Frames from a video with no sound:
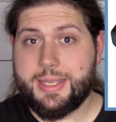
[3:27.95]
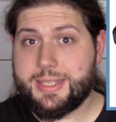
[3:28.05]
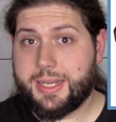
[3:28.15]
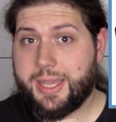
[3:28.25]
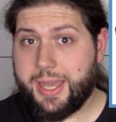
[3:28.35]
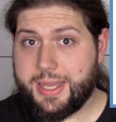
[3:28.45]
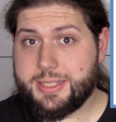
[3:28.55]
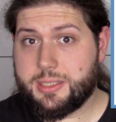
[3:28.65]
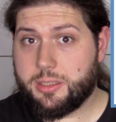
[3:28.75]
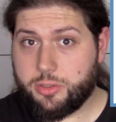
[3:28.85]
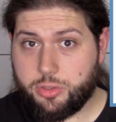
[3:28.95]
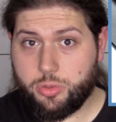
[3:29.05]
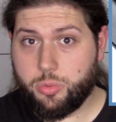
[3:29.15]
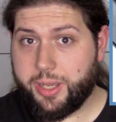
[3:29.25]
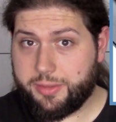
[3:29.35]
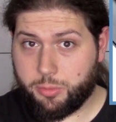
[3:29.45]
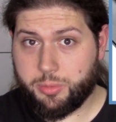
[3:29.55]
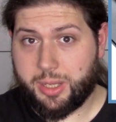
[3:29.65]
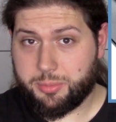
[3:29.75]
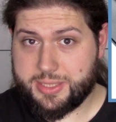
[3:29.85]
is that it has 2
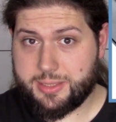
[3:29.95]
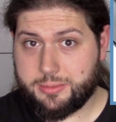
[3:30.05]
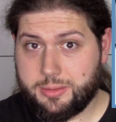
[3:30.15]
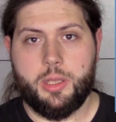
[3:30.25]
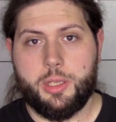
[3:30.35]
headphone outs.